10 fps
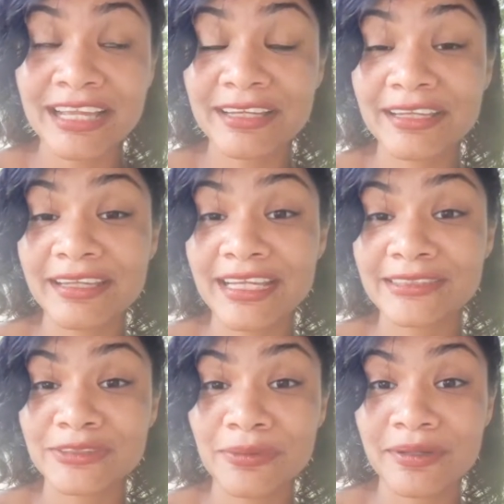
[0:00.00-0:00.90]
kid
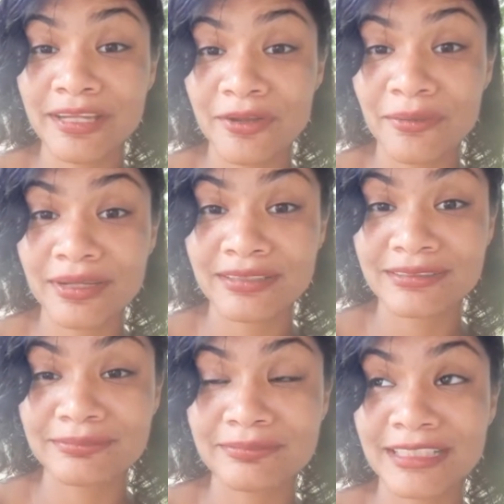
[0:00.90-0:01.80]
that's knowing they're going to
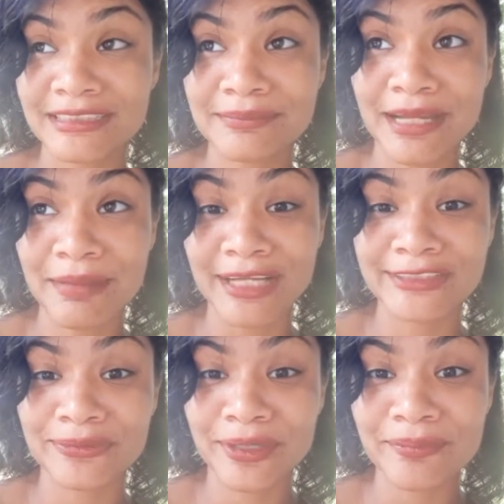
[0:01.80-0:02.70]
get some damn
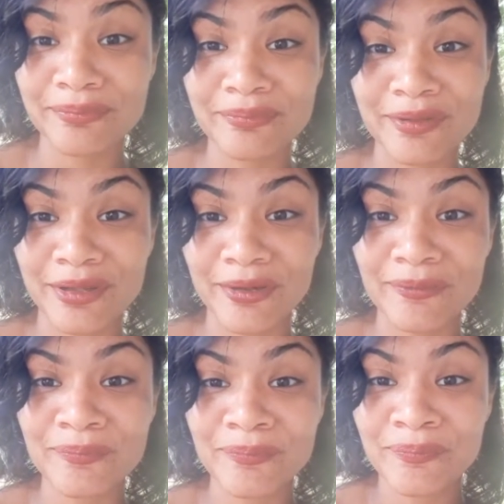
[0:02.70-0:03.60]
ice cream,
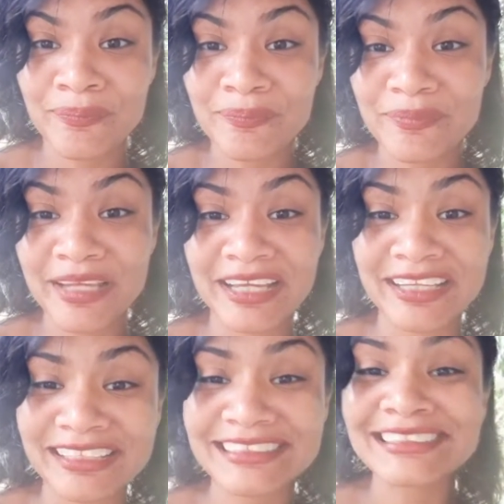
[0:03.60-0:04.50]

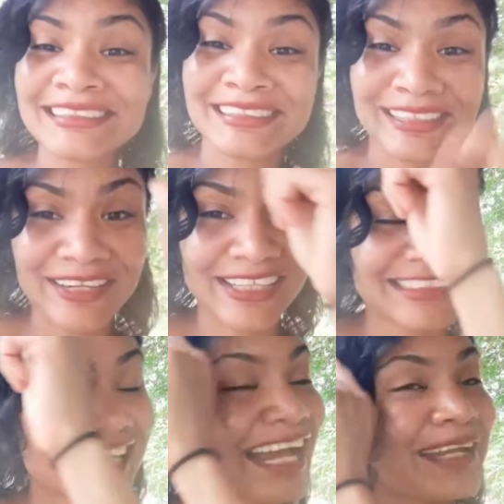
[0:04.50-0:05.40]
They're
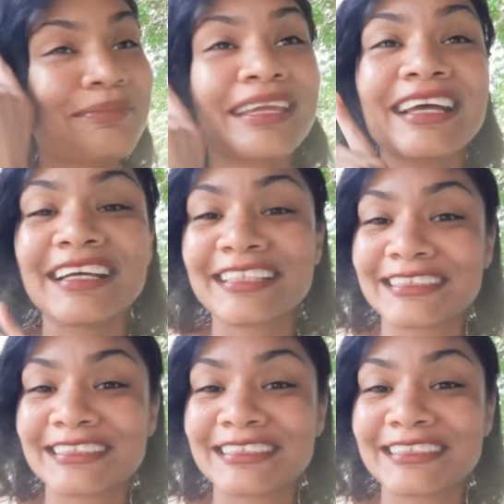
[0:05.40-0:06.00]
excited because